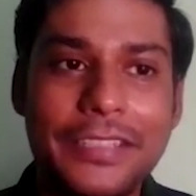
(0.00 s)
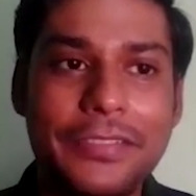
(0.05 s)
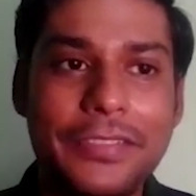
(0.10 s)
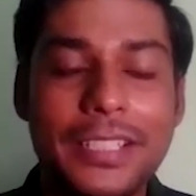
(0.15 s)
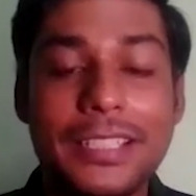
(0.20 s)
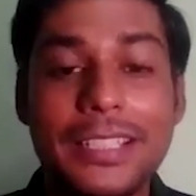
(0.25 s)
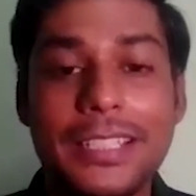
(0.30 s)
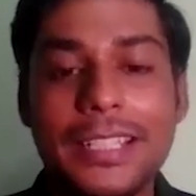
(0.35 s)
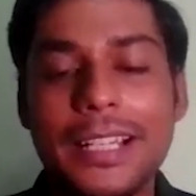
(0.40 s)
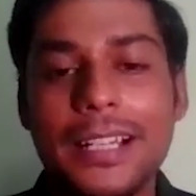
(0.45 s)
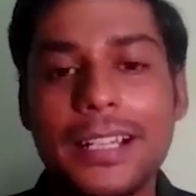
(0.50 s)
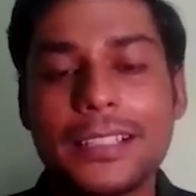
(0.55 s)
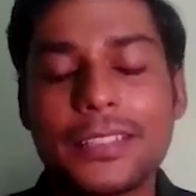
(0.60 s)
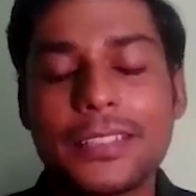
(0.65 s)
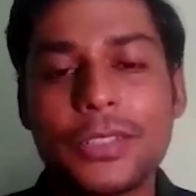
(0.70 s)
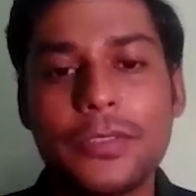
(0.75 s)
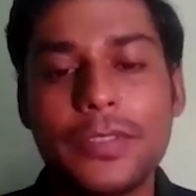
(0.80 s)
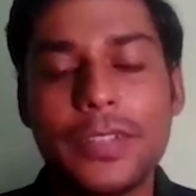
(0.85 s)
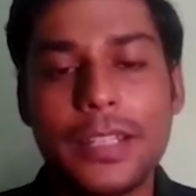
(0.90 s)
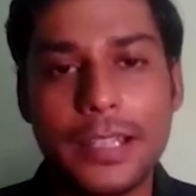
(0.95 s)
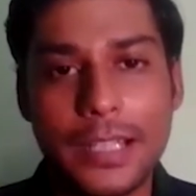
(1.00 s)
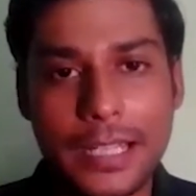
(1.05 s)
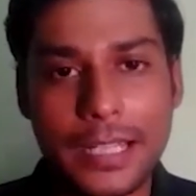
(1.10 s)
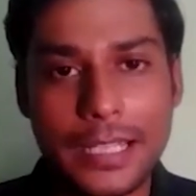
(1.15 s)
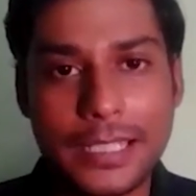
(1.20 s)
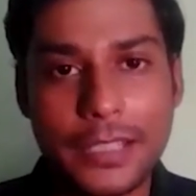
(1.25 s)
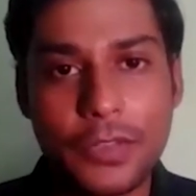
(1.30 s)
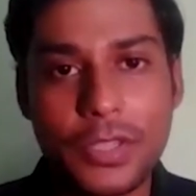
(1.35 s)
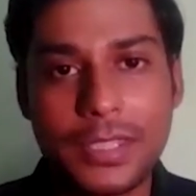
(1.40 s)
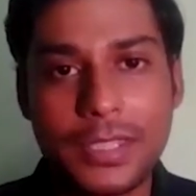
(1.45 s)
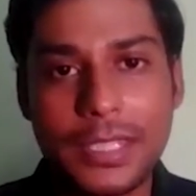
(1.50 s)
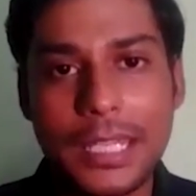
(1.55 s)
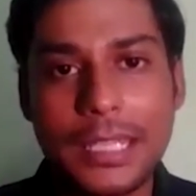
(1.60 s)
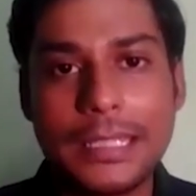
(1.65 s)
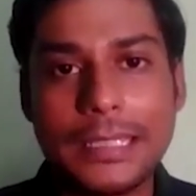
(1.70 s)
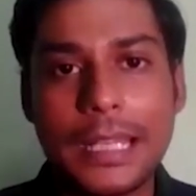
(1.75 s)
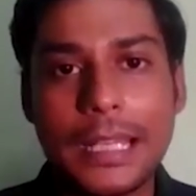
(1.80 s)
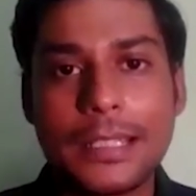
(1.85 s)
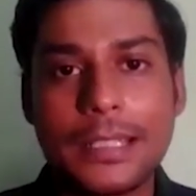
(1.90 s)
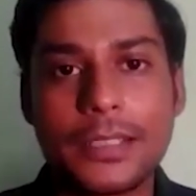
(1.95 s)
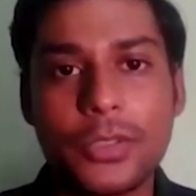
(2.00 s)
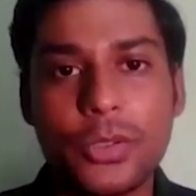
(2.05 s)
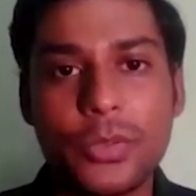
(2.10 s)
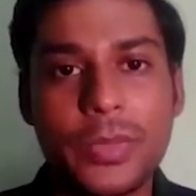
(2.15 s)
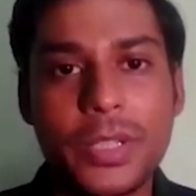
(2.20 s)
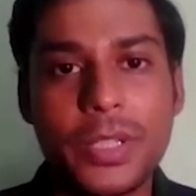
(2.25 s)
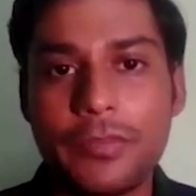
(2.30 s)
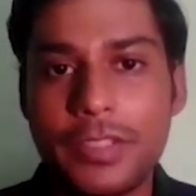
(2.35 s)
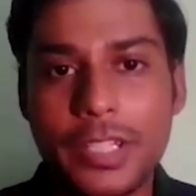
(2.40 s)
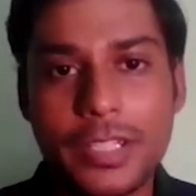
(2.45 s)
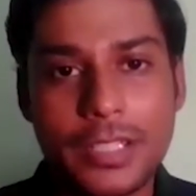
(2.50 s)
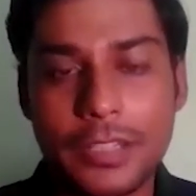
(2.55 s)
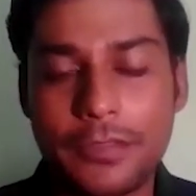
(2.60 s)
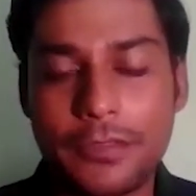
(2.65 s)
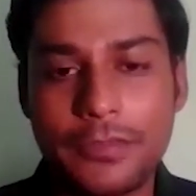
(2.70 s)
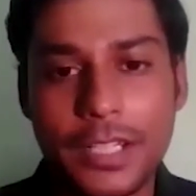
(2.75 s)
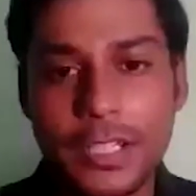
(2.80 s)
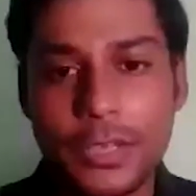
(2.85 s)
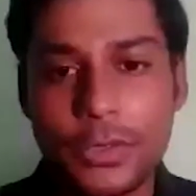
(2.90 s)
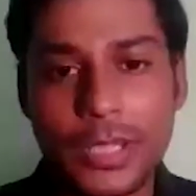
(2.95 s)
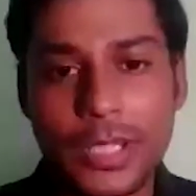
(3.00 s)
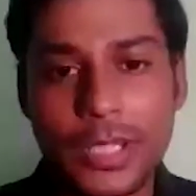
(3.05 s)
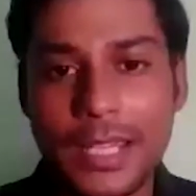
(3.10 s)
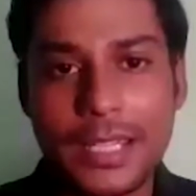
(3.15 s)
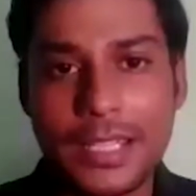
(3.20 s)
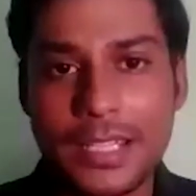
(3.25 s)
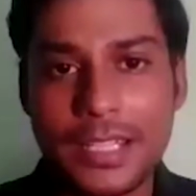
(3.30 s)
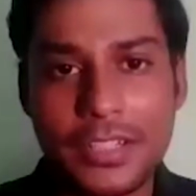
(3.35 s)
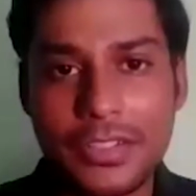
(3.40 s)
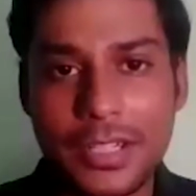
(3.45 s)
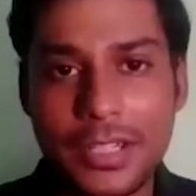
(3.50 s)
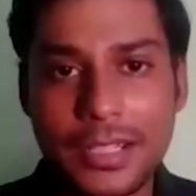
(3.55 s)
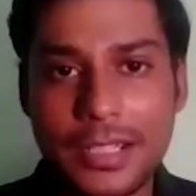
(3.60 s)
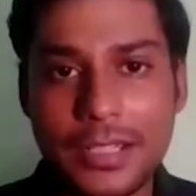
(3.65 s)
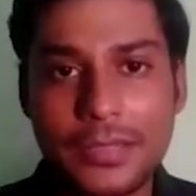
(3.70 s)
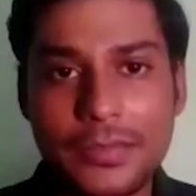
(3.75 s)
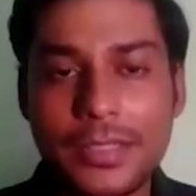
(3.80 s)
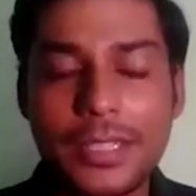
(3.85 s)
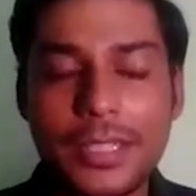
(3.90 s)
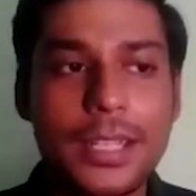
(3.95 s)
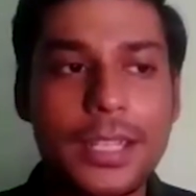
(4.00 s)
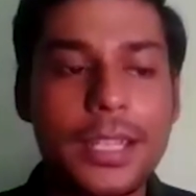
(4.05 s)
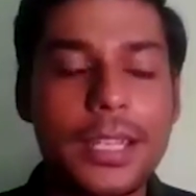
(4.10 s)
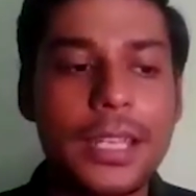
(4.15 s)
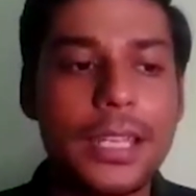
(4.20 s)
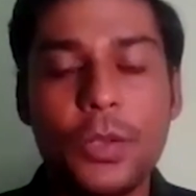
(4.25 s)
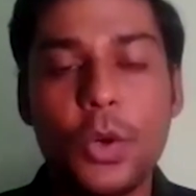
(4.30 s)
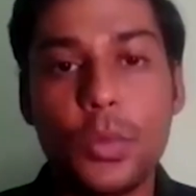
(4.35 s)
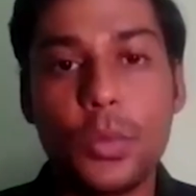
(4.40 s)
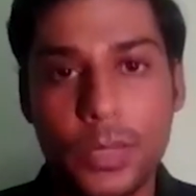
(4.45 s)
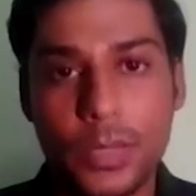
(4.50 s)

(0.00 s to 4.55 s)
Definitely, yeah. So as I was saying that, don't be afraid to take initiatives. Be